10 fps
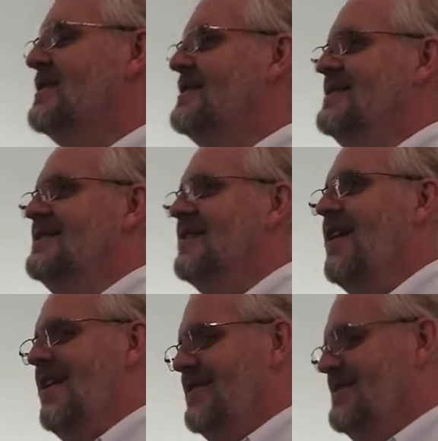to God.
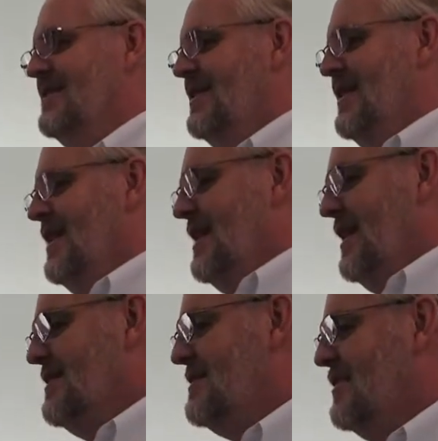And so
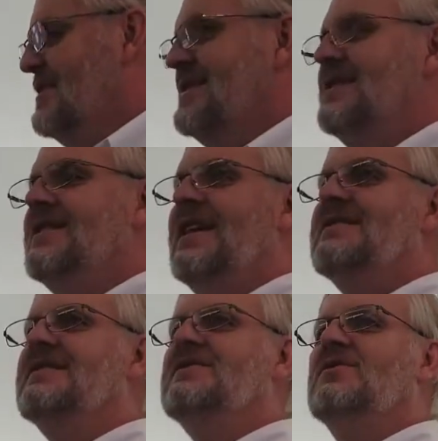it's into that
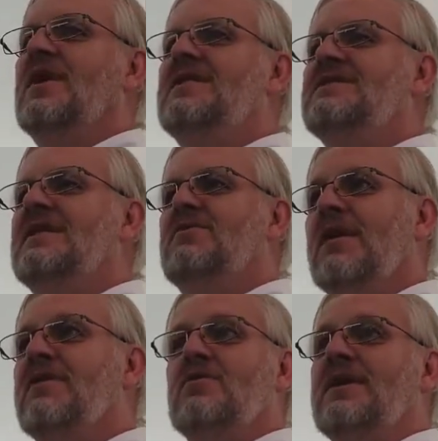situation. Probably the
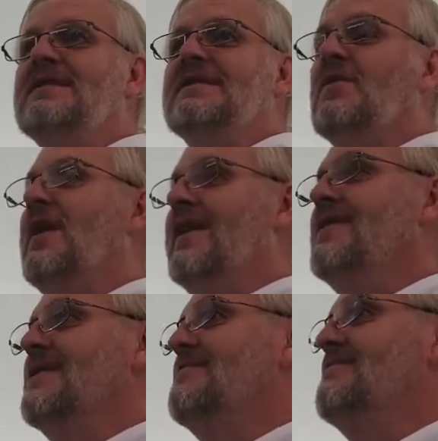reason why that
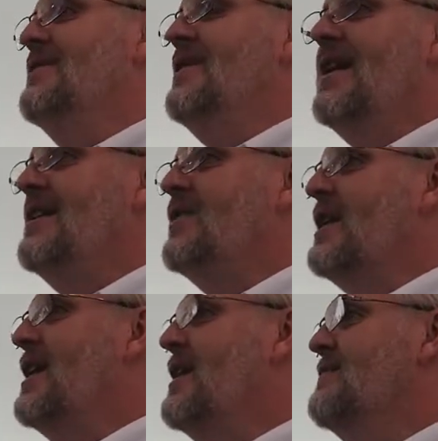they're not hearing
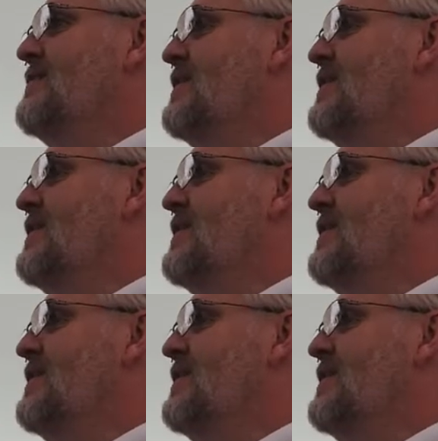God very well